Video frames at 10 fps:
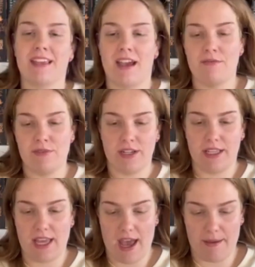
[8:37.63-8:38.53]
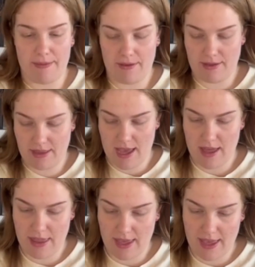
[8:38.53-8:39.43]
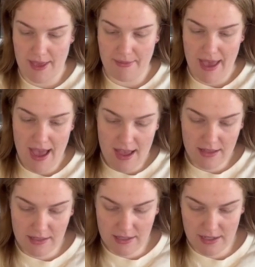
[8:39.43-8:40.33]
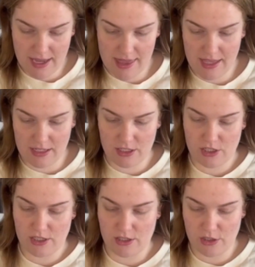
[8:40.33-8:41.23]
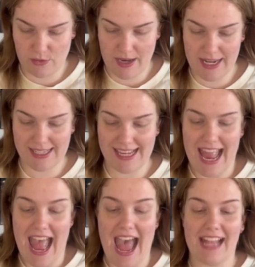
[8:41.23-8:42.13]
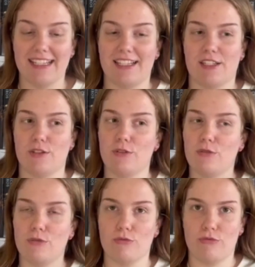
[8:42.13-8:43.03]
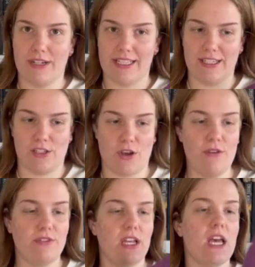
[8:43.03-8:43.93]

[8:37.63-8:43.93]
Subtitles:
I'm really happy with how they came out, and it's just the sweetest and still really soft.